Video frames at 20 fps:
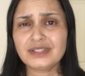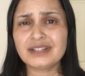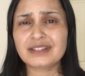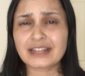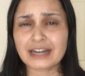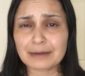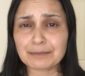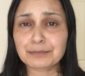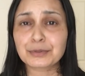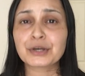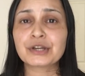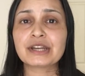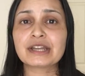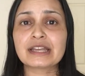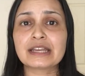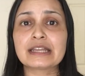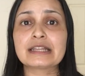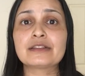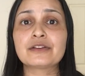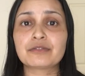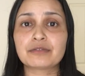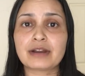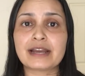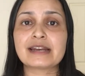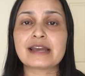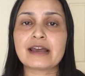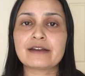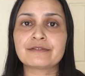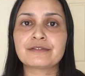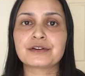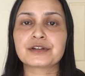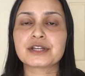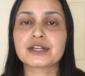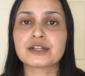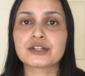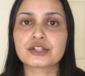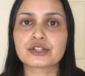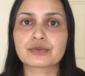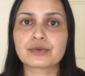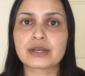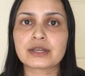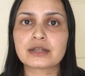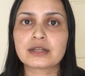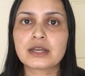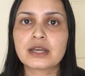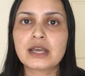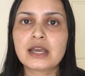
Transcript: that i'm putting in the right effort into it